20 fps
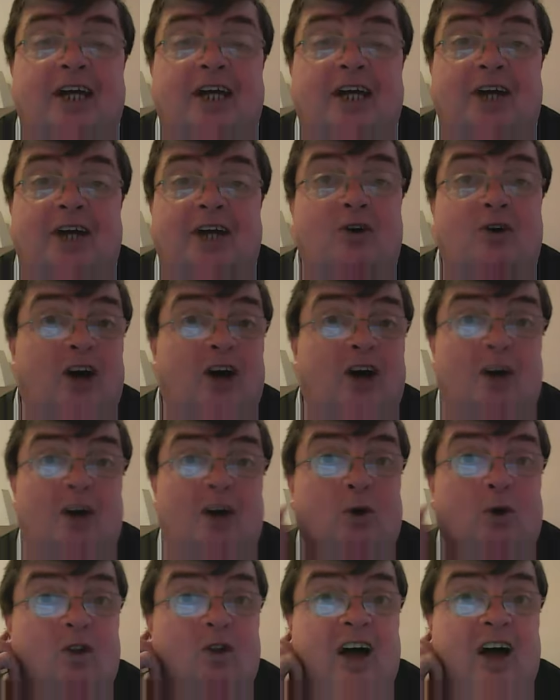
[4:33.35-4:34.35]
I don't care how
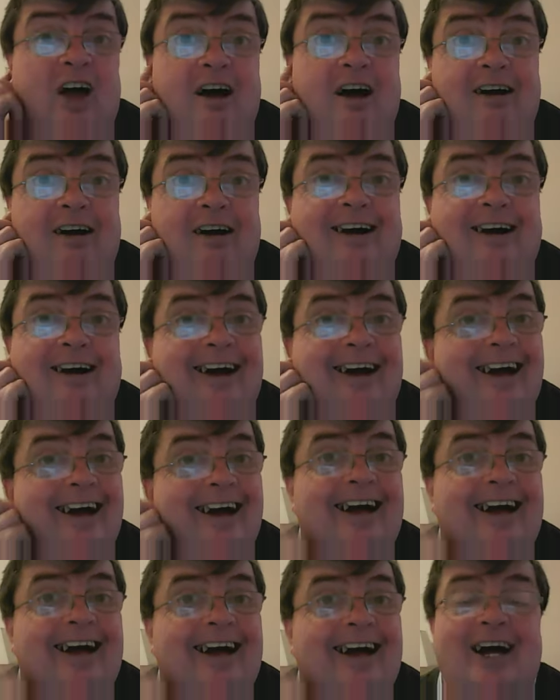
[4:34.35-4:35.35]
old
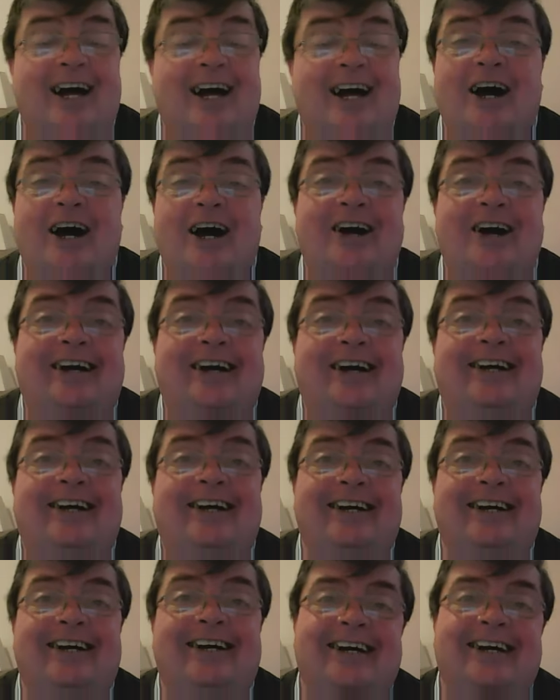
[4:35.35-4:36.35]
they
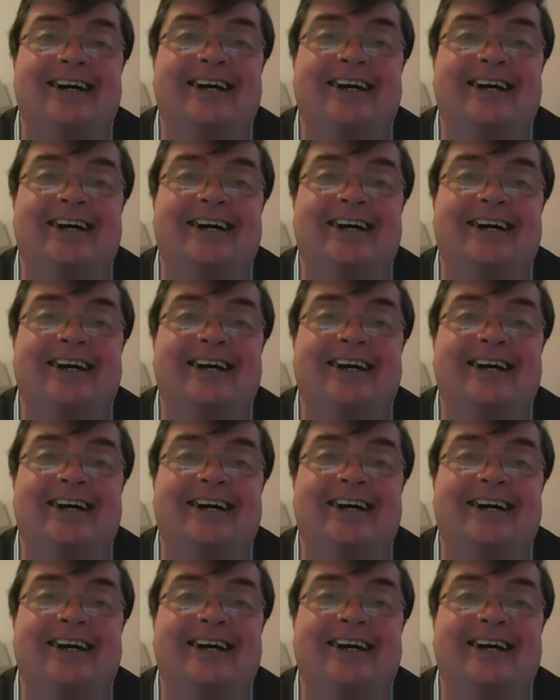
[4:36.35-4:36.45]
are.